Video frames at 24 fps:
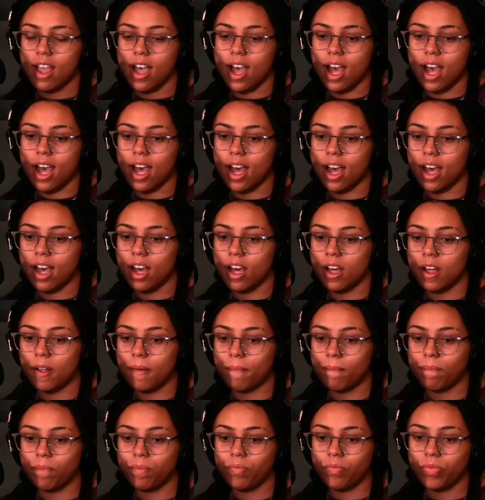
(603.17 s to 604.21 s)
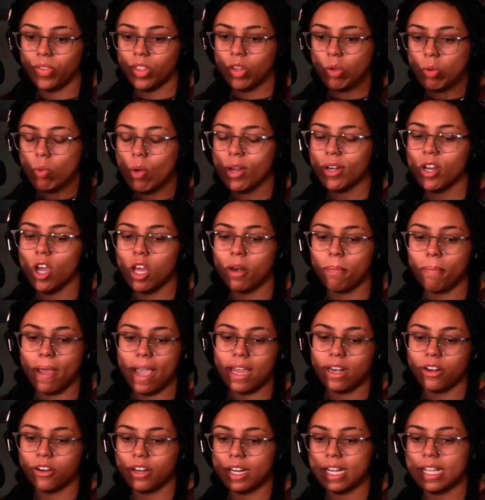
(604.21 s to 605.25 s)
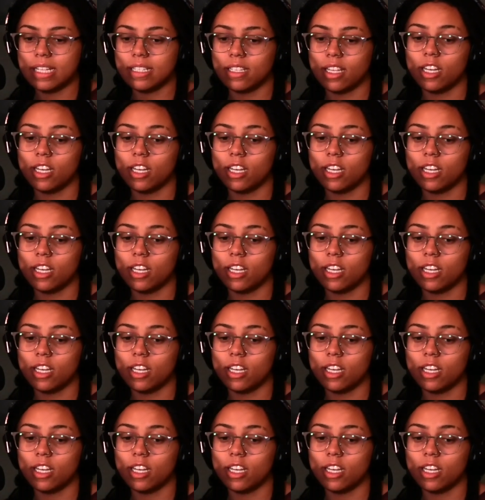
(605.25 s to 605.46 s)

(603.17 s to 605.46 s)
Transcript: what non-binary is,